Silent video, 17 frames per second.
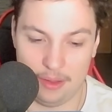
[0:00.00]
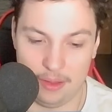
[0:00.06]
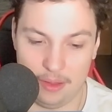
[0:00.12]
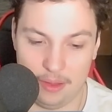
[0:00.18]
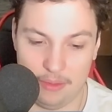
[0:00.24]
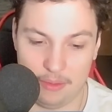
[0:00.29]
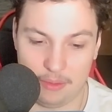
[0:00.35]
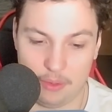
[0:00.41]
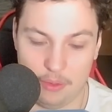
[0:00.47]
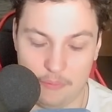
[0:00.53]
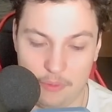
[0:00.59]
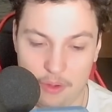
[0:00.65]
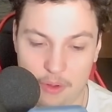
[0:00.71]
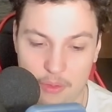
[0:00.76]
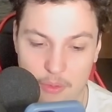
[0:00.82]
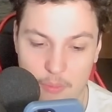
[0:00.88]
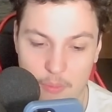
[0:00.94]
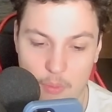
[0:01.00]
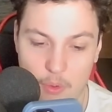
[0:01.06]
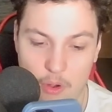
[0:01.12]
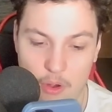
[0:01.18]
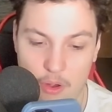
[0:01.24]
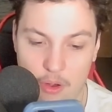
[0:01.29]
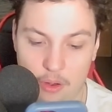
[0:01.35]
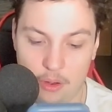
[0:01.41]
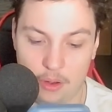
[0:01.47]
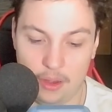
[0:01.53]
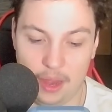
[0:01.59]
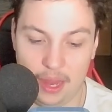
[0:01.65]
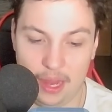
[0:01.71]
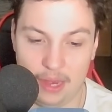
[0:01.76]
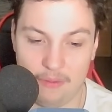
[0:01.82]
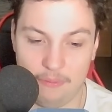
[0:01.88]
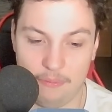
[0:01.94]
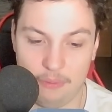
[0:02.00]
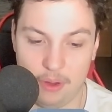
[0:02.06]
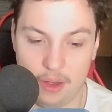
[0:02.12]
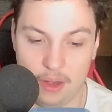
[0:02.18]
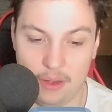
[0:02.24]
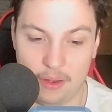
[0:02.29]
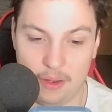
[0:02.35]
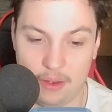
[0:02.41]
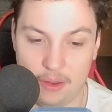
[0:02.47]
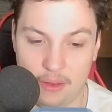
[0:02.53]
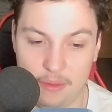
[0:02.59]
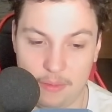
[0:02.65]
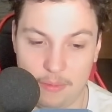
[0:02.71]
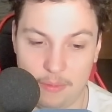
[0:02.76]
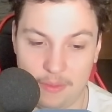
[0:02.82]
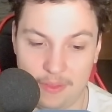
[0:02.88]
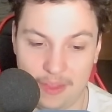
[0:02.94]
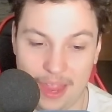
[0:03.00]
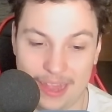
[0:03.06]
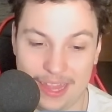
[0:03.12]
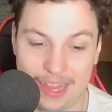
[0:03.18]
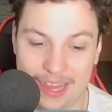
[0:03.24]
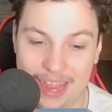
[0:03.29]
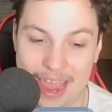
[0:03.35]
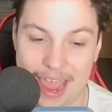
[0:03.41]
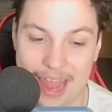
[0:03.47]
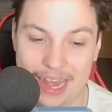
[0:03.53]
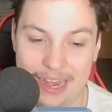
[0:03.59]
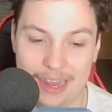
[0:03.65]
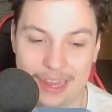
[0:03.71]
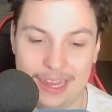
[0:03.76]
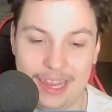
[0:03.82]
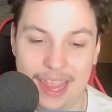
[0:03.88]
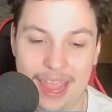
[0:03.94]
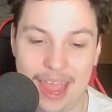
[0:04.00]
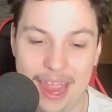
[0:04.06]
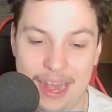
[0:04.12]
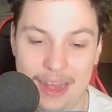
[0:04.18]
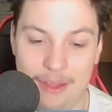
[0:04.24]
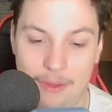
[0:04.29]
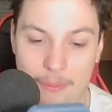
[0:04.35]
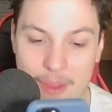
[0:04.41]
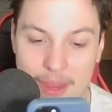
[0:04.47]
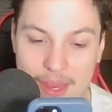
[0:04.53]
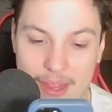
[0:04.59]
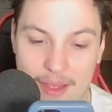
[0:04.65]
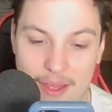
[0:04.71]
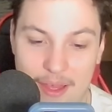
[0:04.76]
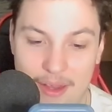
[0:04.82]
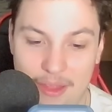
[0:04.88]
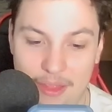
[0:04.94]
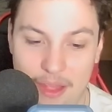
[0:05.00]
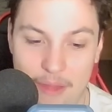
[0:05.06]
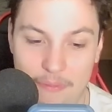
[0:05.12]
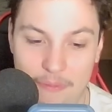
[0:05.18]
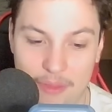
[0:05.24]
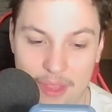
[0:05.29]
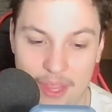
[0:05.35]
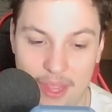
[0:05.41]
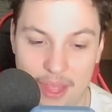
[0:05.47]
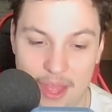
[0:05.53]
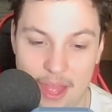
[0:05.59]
Let's go for another Mortar. Knight in front to get the cannon again. Oh my god, lovely.